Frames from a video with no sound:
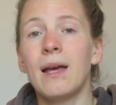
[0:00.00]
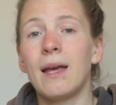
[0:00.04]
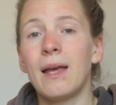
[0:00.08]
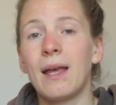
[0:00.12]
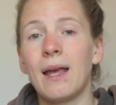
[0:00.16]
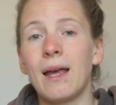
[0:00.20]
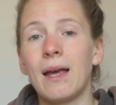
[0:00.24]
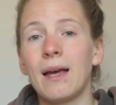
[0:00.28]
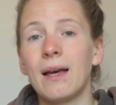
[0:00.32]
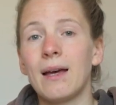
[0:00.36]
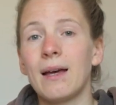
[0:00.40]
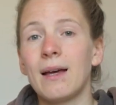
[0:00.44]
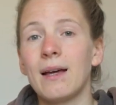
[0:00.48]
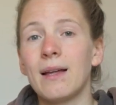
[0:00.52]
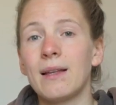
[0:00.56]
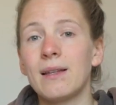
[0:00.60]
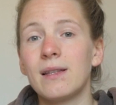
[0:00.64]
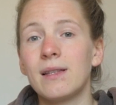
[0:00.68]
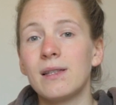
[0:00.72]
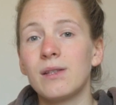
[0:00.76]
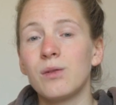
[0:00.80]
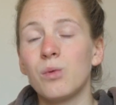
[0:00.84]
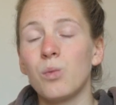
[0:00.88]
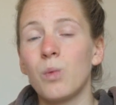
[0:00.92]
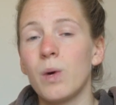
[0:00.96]

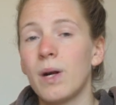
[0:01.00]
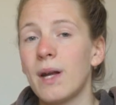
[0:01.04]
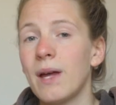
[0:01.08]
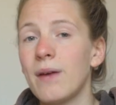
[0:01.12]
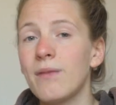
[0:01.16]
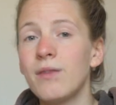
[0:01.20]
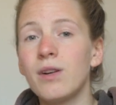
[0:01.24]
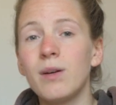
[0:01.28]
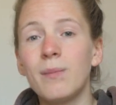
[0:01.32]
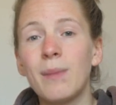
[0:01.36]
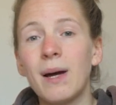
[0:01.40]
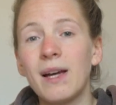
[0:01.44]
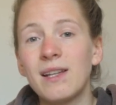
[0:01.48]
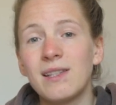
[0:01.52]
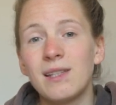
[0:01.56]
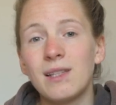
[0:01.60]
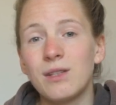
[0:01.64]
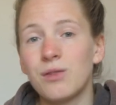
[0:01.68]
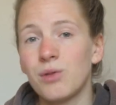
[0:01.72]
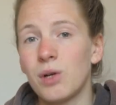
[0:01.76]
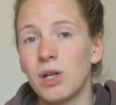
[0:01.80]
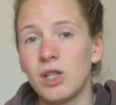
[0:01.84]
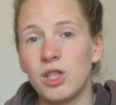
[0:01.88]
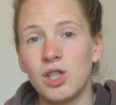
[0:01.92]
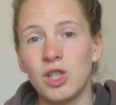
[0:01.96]
and whenever my
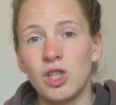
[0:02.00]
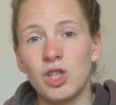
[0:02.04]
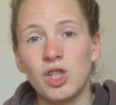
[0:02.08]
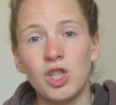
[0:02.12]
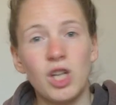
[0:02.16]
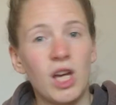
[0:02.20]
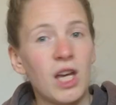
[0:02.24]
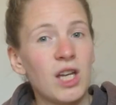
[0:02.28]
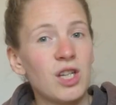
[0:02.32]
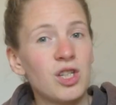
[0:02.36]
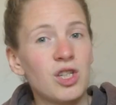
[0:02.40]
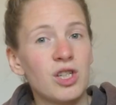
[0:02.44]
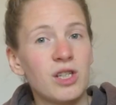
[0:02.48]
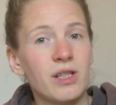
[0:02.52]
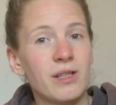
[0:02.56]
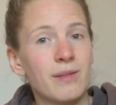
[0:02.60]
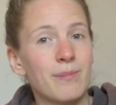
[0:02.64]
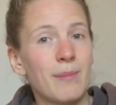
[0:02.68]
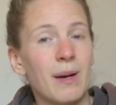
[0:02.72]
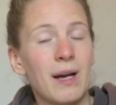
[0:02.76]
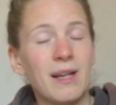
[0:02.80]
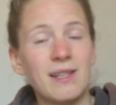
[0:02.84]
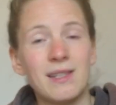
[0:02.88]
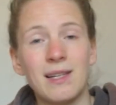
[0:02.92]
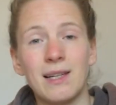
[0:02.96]
situation changes,
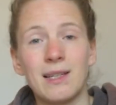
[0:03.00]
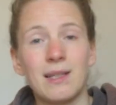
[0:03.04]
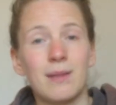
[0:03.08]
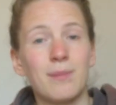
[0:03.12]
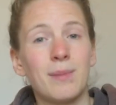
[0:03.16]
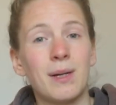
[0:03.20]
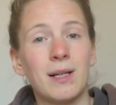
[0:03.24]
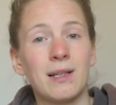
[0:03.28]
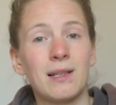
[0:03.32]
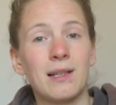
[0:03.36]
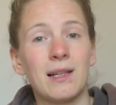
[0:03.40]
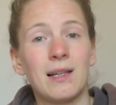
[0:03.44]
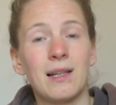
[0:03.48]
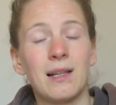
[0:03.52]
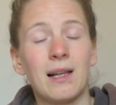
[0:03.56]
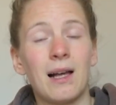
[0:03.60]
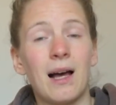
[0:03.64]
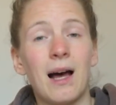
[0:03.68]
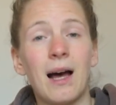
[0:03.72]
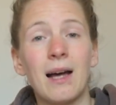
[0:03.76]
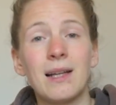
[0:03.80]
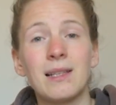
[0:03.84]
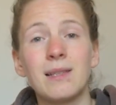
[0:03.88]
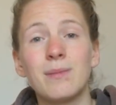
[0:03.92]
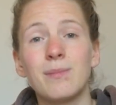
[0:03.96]
my sentimental
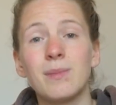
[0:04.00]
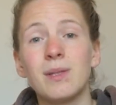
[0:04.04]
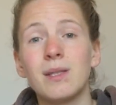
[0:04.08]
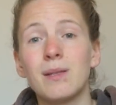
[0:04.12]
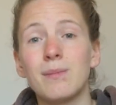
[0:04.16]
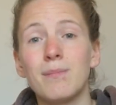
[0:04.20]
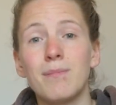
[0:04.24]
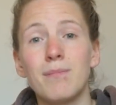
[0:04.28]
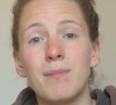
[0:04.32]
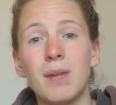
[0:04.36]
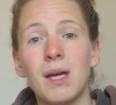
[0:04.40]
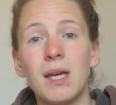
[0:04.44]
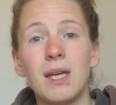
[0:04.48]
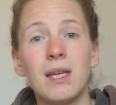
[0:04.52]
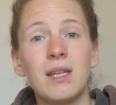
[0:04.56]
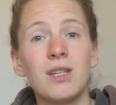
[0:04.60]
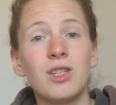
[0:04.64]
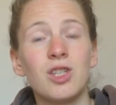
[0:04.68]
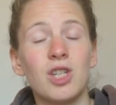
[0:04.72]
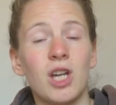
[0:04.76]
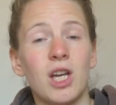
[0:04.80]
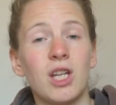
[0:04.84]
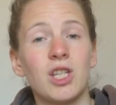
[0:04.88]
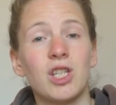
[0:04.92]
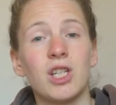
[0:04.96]
items may
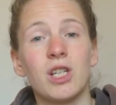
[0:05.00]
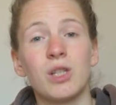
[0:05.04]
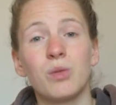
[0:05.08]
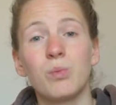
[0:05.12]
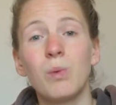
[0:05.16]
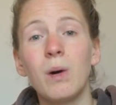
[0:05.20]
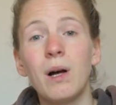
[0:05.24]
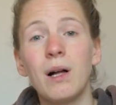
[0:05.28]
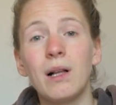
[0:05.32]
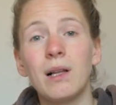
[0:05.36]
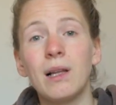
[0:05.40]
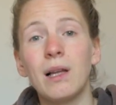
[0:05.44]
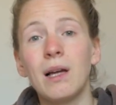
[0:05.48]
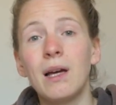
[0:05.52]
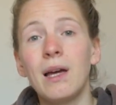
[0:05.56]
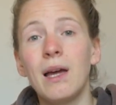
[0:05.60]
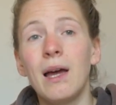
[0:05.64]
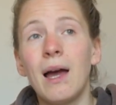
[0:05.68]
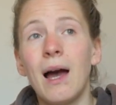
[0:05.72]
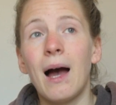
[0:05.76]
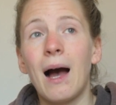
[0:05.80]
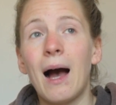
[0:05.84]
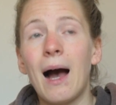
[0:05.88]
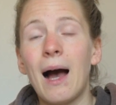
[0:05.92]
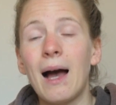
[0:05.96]
change as well.
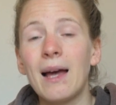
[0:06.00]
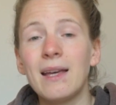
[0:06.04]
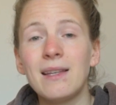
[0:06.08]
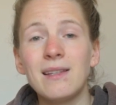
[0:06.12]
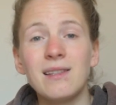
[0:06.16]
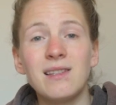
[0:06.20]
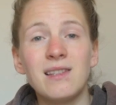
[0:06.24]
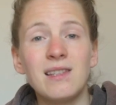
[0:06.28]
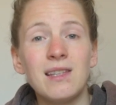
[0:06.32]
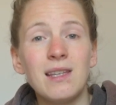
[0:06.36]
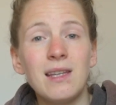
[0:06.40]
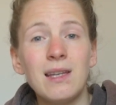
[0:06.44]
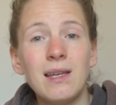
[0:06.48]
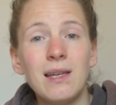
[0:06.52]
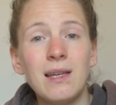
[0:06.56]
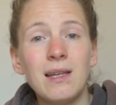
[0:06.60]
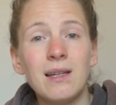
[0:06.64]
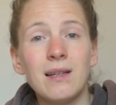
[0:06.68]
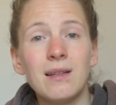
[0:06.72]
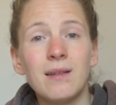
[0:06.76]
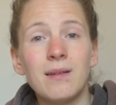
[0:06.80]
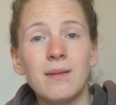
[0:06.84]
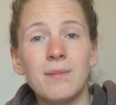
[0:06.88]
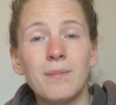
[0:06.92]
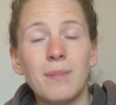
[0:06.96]
I see
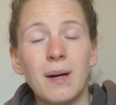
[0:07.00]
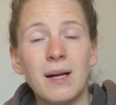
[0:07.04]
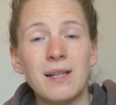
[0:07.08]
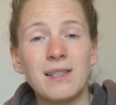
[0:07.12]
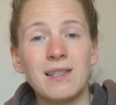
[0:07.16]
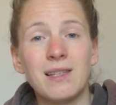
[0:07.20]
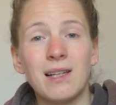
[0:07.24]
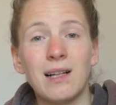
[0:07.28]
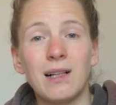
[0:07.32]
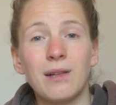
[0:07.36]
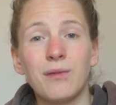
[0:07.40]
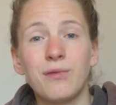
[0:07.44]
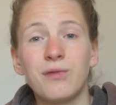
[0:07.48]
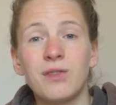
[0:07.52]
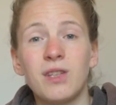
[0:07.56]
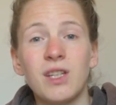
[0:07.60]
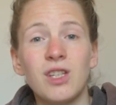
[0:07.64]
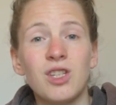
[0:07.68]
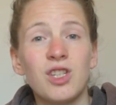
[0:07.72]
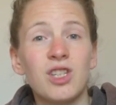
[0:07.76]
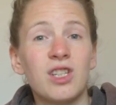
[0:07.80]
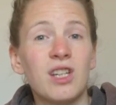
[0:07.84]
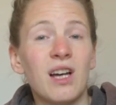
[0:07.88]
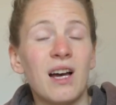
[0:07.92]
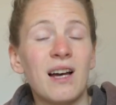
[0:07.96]
myself
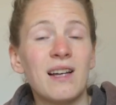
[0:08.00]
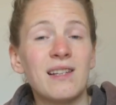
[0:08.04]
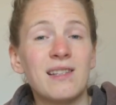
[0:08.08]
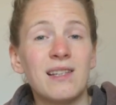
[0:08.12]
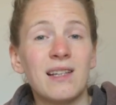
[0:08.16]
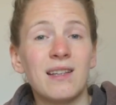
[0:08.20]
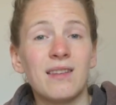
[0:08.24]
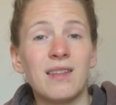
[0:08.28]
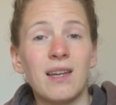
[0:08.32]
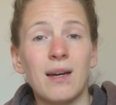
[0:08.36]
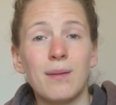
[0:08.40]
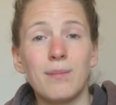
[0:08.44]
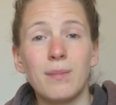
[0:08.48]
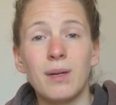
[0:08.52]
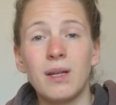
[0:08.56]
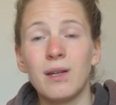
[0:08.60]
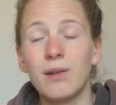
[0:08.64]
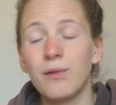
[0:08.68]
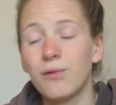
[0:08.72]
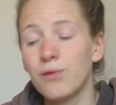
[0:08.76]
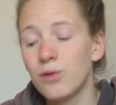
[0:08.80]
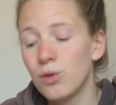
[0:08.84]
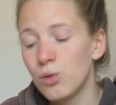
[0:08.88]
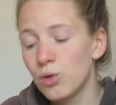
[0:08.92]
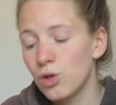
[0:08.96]
digitizing them in the
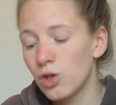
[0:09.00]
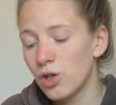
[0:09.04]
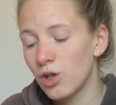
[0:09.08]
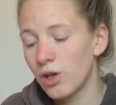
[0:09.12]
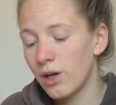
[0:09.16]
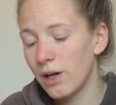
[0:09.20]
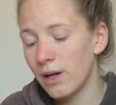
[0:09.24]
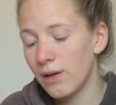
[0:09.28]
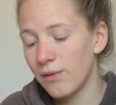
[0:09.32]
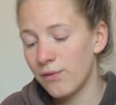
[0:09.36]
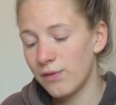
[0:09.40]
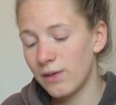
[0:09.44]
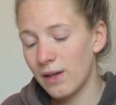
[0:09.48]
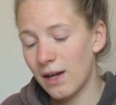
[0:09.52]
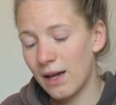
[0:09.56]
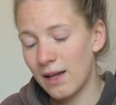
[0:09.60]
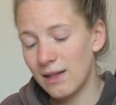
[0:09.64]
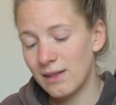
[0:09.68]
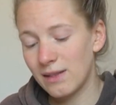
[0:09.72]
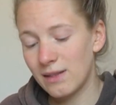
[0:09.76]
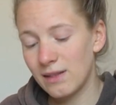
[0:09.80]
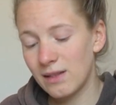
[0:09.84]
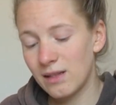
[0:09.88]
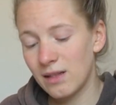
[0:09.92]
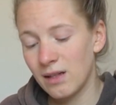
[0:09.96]
future if
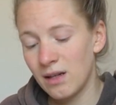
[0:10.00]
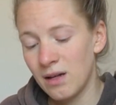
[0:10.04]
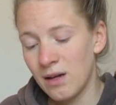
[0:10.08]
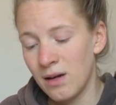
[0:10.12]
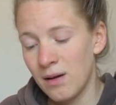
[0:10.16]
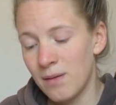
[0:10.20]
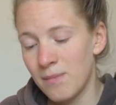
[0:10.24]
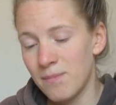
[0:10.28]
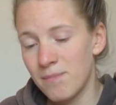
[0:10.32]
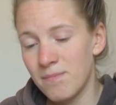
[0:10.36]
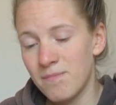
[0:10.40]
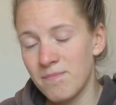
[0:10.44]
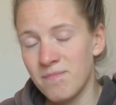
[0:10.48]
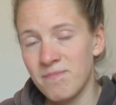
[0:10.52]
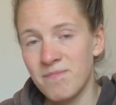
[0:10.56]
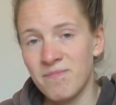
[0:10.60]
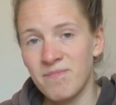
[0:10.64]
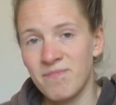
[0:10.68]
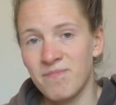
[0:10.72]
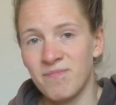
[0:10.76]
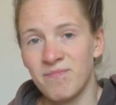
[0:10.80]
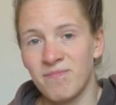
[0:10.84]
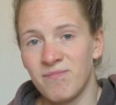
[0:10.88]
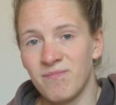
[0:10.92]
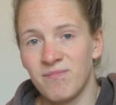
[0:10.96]
that
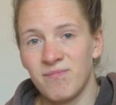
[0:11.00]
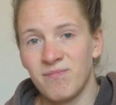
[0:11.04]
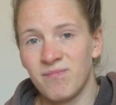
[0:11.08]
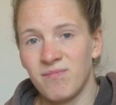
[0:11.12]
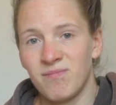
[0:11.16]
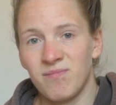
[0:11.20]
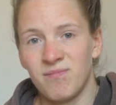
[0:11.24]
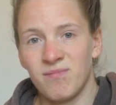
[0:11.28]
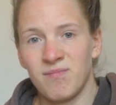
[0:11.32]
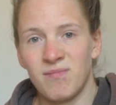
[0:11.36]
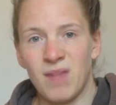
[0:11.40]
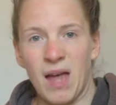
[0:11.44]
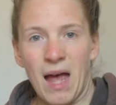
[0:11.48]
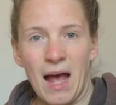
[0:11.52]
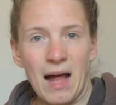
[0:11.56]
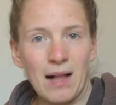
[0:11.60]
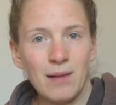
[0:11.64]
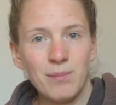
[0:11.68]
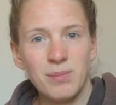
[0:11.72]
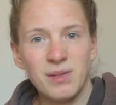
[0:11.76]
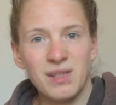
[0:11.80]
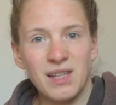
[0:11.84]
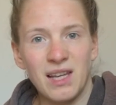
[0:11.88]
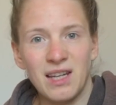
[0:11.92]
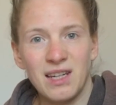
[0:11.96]

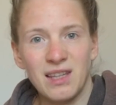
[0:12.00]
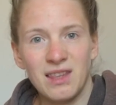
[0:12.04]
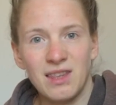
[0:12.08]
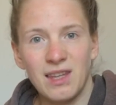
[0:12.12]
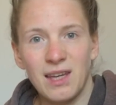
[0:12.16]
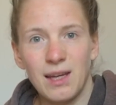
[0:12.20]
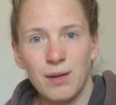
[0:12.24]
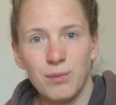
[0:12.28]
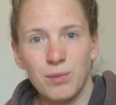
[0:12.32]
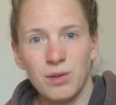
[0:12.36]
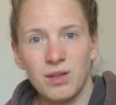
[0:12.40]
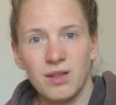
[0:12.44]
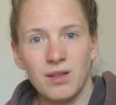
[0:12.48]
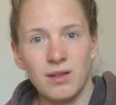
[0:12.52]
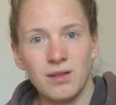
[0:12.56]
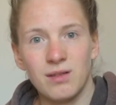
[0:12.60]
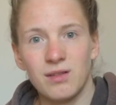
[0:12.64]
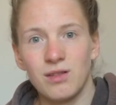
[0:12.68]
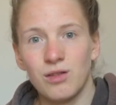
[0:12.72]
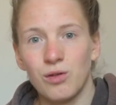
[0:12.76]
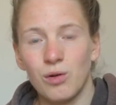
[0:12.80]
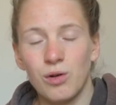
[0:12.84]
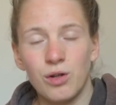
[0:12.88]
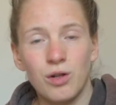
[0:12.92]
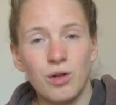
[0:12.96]
helps anything with the
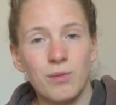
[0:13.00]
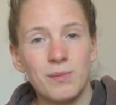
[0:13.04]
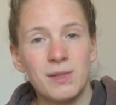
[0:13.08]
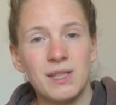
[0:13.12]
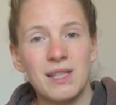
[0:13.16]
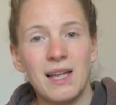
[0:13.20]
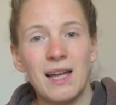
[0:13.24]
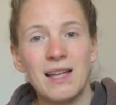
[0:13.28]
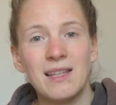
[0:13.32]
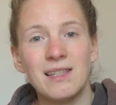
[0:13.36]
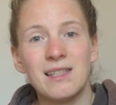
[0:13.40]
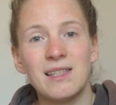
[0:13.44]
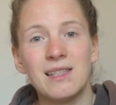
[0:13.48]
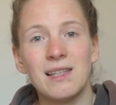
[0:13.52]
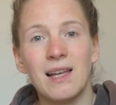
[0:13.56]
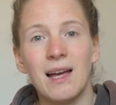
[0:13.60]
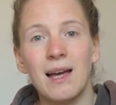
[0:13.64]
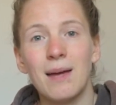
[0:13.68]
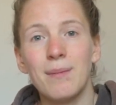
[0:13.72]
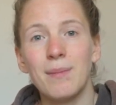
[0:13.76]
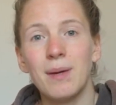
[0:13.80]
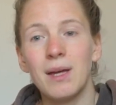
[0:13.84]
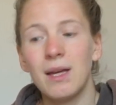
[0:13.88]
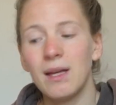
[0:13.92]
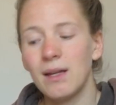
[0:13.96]
circumstances
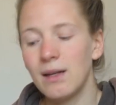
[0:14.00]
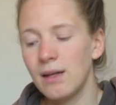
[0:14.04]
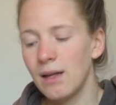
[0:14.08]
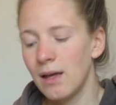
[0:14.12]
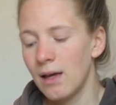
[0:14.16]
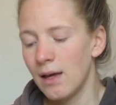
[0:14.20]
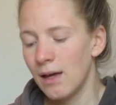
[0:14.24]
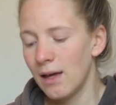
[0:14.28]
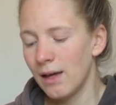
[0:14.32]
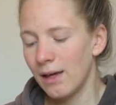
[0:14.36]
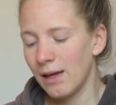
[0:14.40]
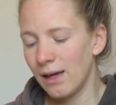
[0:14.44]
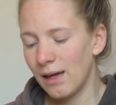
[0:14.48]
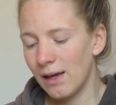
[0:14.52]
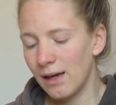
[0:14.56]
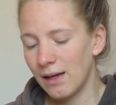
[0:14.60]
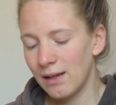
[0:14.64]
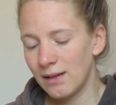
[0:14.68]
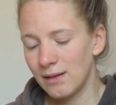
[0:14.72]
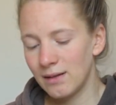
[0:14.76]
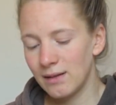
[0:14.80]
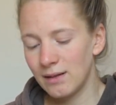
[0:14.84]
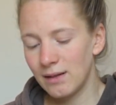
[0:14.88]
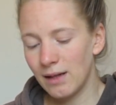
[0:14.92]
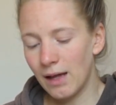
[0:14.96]
I'm in,
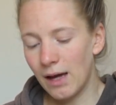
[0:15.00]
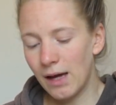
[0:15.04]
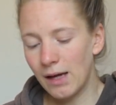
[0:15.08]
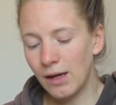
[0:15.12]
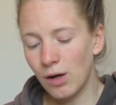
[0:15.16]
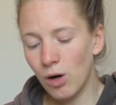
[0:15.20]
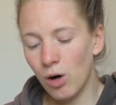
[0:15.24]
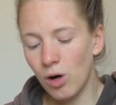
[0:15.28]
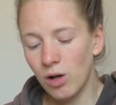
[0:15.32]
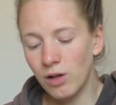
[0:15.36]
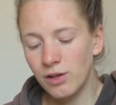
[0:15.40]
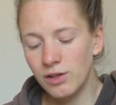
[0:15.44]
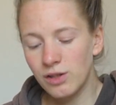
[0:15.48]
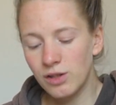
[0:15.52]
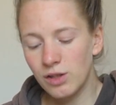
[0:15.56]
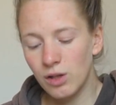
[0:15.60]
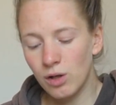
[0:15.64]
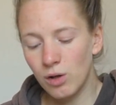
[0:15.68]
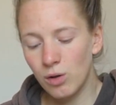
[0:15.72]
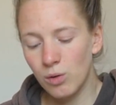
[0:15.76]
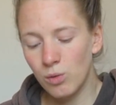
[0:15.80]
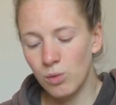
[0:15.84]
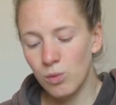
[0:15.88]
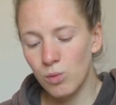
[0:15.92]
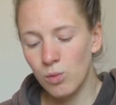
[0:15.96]
and I
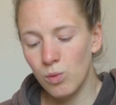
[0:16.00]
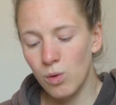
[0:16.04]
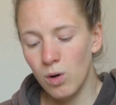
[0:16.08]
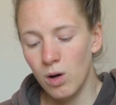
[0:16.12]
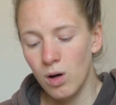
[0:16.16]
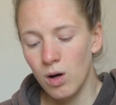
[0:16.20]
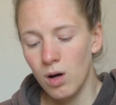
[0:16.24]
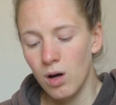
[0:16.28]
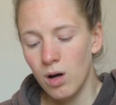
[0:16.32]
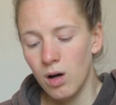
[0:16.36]
also,